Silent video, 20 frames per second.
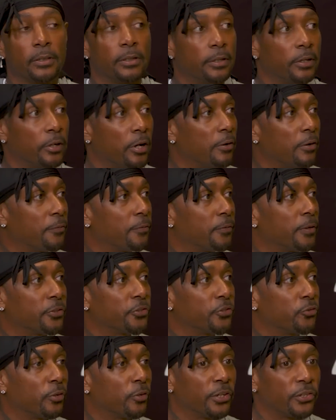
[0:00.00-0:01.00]
and our
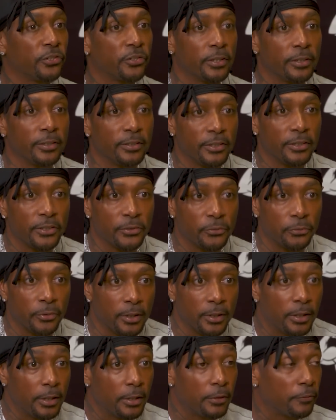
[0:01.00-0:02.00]
frustration, just
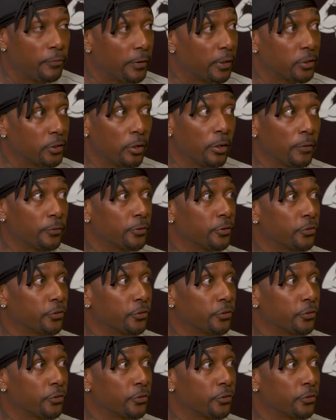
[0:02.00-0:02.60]
fresh off the